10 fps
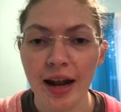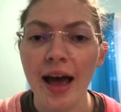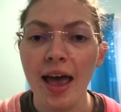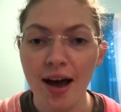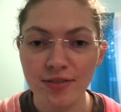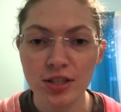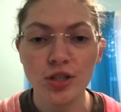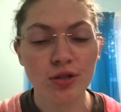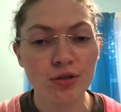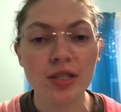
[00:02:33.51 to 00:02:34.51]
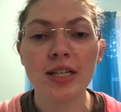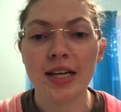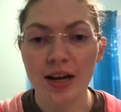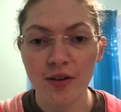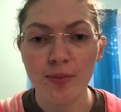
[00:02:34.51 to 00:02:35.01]
I have to choose to take
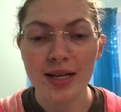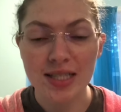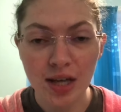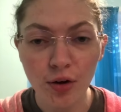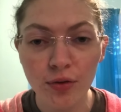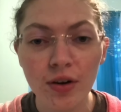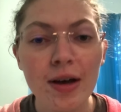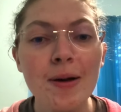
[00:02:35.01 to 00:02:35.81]
care of myself.